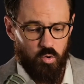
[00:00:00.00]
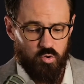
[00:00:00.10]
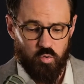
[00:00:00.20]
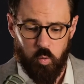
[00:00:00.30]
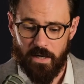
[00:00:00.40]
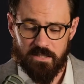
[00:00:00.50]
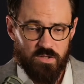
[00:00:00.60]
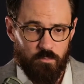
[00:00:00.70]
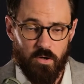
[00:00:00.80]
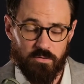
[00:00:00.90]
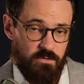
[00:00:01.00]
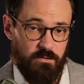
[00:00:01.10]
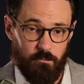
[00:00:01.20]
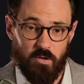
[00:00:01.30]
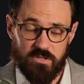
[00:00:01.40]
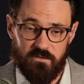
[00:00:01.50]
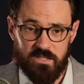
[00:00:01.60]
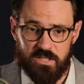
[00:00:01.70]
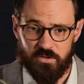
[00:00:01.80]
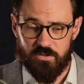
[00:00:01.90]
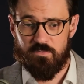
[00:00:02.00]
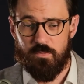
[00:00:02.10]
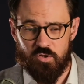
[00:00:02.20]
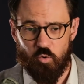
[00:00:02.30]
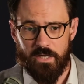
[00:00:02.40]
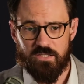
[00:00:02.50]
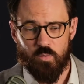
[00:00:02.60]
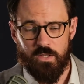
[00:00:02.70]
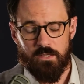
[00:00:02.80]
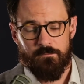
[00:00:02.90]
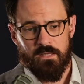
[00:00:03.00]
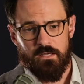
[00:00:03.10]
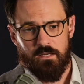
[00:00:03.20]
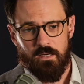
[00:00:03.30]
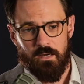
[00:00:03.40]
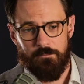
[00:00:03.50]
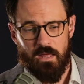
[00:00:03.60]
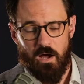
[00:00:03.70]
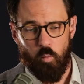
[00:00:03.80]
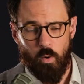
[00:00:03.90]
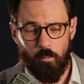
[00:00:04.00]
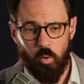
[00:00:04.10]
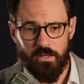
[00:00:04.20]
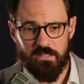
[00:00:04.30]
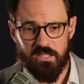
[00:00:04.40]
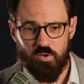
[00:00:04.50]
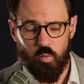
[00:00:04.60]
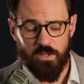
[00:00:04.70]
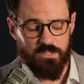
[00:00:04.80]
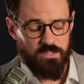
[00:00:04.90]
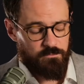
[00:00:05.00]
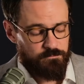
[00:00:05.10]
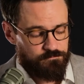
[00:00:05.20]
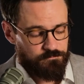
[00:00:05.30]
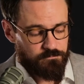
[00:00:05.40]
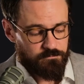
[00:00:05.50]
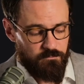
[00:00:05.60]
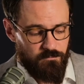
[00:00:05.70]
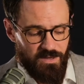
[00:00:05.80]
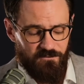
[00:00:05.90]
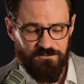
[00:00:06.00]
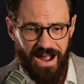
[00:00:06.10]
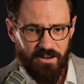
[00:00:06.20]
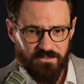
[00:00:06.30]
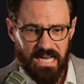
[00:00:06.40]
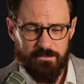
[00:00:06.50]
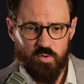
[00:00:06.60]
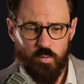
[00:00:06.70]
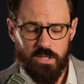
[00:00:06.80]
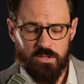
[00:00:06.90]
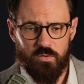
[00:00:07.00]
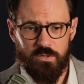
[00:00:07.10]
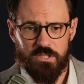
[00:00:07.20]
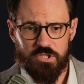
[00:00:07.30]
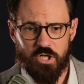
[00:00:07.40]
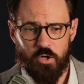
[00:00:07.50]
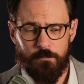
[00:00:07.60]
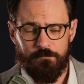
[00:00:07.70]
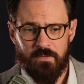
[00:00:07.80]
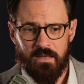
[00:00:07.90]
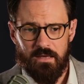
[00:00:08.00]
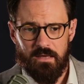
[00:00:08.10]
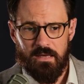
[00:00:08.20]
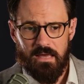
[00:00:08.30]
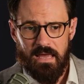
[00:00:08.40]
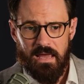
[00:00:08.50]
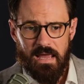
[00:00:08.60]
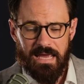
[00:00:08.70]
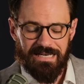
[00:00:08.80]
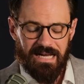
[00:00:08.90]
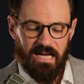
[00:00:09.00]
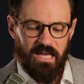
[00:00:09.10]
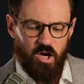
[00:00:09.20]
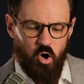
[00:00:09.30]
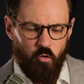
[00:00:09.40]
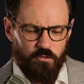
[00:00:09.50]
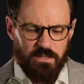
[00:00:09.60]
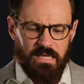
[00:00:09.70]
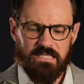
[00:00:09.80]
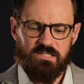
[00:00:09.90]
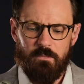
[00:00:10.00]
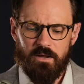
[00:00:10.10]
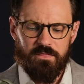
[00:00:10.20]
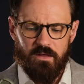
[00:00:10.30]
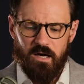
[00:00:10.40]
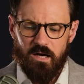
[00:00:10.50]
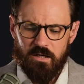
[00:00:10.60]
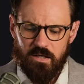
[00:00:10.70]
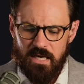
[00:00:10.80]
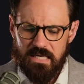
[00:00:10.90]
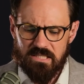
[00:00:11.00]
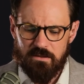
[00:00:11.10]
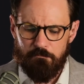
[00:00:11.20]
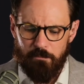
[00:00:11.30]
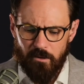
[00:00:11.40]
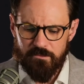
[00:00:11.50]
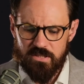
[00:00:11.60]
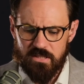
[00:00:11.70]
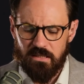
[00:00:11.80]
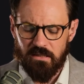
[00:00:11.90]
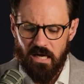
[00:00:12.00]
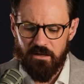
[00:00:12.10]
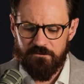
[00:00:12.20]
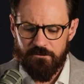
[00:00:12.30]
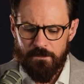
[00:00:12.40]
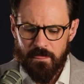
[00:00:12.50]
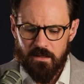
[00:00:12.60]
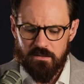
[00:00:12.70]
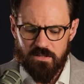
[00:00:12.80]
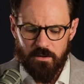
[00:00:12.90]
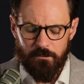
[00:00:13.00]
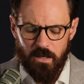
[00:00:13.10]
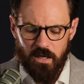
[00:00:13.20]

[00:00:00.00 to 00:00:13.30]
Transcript: twice, most of this year, it's been twice a week. At one point, it was 5 times a week doing this show. And over the last month, hit some bumps in life, some